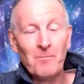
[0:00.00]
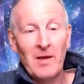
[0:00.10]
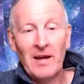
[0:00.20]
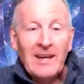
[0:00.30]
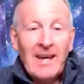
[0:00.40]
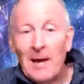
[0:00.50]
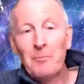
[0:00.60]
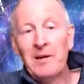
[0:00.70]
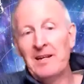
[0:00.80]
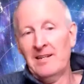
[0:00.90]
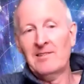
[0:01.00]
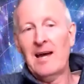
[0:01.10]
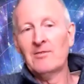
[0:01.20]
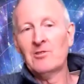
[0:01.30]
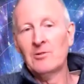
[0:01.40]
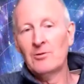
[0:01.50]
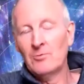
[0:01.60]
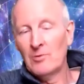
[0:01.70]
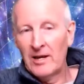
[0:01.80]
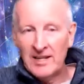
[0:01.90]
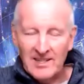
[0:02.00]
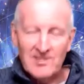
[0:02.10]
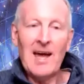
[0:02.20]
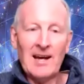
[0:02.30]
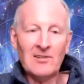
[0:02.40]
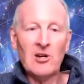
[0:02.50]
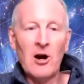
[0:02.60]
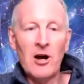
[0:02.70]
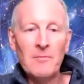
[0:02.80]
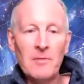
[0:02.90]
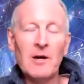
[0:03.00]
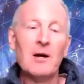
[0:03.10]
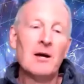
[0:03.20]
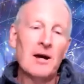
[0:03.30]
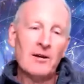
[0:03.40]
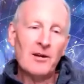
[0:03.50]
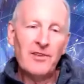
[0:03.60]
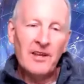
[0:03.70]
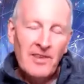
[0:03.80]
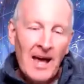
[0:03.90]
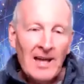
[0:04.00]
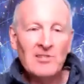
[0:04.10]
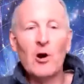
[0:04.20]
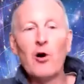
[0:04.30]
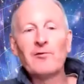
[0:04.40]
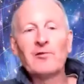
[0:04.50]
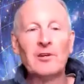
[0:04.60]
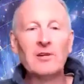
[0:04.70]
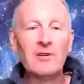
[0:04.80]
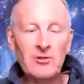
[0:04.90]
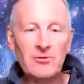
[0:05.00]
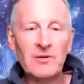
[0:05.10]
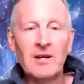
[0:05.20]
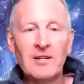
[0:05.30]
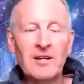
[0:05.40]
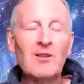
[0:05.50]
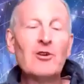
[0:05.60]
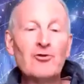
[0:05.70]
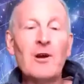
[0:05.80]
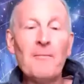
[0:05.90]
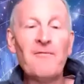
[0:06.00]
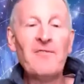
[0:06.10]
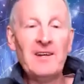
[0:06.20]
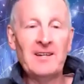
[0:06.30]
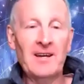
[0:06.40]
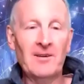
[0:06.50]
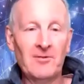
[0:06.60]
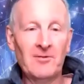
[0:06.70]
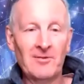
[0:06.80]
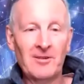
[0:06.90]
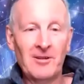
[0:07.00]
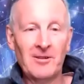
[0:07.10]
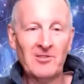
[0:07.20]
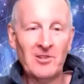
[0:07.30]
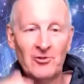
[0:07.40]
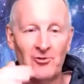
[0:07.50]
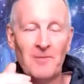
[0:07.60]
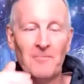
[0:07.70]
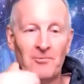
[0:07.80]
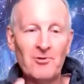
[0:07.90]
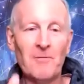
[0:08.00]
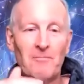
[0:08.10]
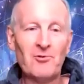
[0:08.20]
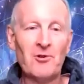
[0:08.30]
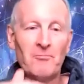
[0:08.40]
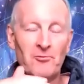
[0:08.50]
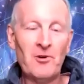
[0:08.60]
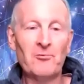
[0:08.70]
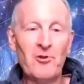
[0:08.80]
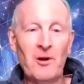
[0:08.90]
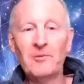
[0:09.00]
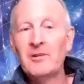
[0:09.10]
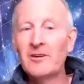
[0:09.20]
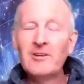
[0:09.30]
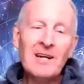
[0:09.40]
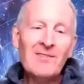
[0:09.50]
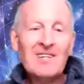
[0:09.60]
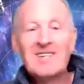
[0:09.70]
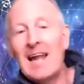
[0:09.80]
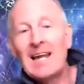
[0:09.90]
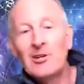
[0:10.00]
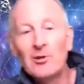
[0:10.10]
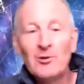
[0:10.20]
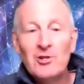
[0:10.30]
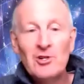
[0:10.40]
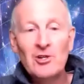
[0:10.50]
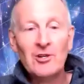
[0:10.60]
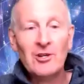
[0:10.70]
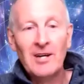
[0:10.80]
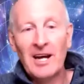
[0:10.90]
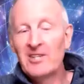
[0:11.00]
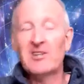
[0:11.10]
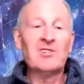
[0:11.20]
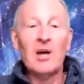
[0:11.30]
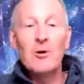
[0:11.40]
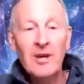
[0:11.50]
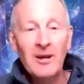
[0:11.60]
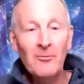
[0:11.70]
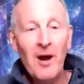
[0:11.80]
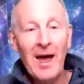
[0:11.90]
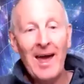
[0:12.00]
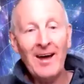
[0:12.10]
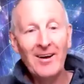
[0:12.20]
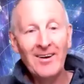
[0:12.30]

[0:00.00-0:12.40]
And they can't pin it down to an exact time. And I think that's often the, you know, the drip feeding, sort of drip, drip, drip, drip, drip. You know, you can have a deluge and you're soaking wet.